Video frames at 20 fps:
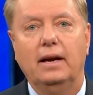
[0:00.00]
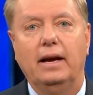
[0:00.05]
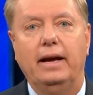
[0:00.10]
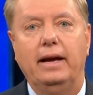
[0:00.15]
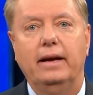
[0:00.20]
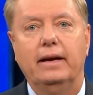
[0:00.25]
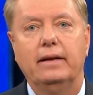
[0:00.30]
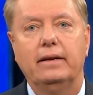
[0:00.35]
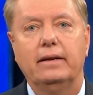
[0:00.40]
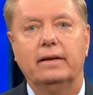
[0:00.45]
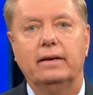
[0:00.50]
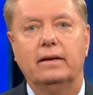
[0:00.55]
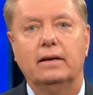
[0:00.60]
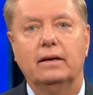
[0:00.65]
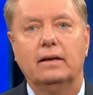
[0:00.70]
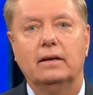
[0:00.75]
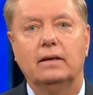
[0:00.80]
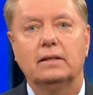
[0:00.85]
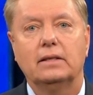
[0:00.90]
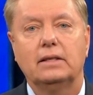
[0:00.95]
And
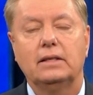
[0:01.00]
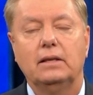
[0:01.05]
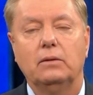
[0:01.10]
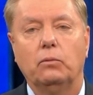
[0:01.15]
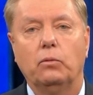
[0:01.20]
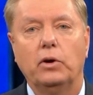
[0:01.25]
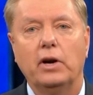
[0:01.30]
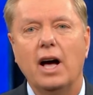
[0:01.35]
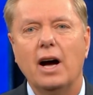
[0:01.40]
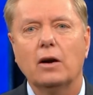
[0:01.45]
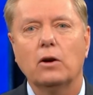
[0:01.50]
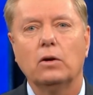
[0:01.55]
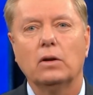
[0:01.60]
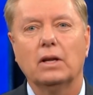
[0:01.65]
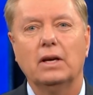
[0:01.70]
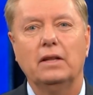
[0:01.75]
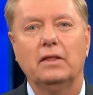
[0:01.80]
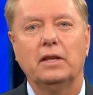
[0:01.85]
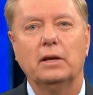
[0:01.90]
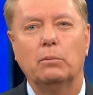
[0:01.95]
uh, we're not going to
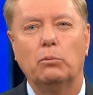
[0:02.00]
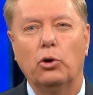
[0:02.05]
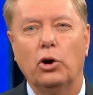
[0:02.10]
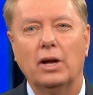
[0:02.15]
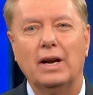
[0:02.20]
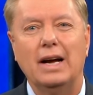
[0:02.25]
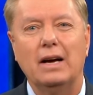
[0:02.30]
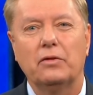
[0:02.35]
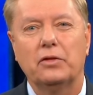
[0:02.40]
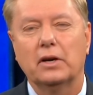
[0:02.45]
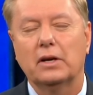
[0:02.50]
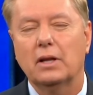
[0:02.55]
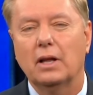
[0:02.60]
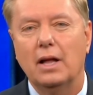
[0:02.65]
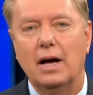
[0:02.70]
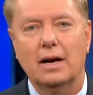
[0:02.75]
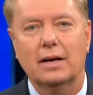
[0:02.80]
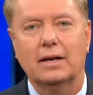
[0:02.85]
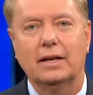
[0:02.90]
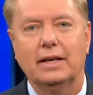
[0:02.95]
let them run out the
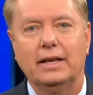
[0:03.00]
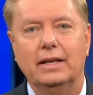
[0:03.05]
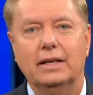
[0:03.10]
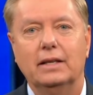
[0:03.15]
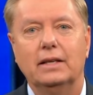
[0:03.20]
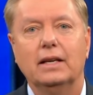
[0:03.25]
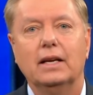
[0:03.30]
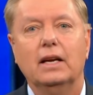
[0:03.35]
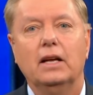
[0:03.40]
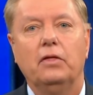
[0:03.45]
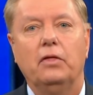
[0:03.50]
clock again.